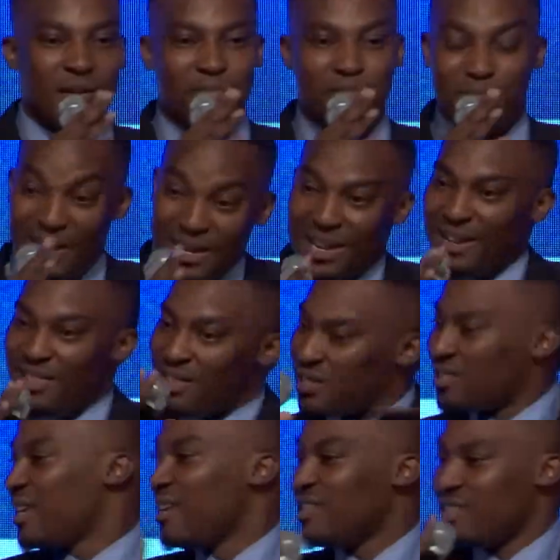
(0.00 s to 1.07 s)
But in the
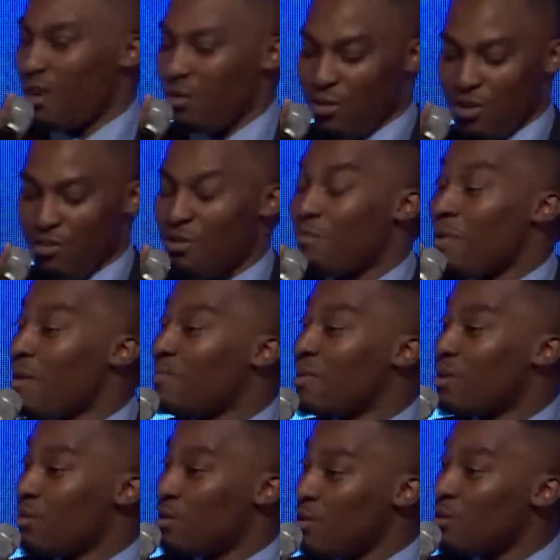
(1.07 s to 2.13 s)
sense that we're a republic,
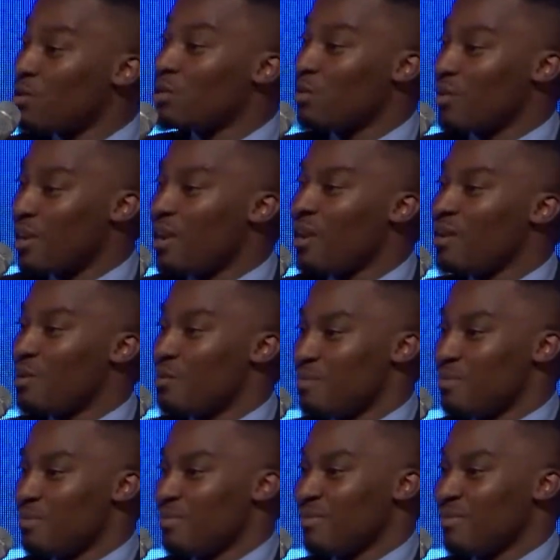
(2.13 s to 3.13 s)
we're also a kingdom.